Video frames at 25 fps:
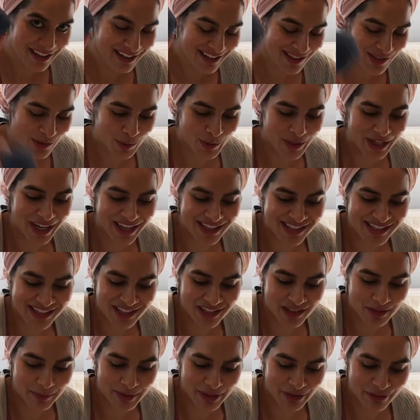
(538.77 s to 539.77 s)
this one has a
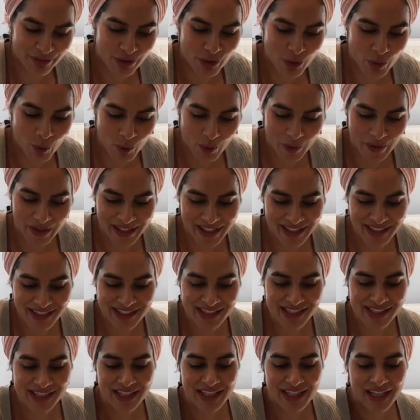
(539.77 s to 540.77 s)
little bit of
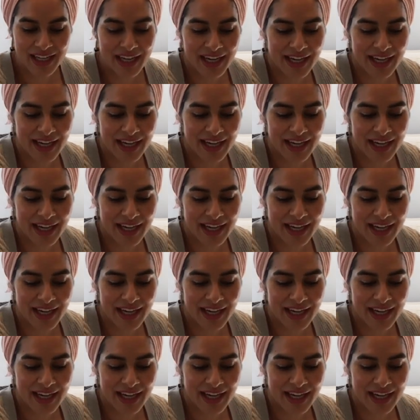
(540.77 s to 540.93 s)
noise.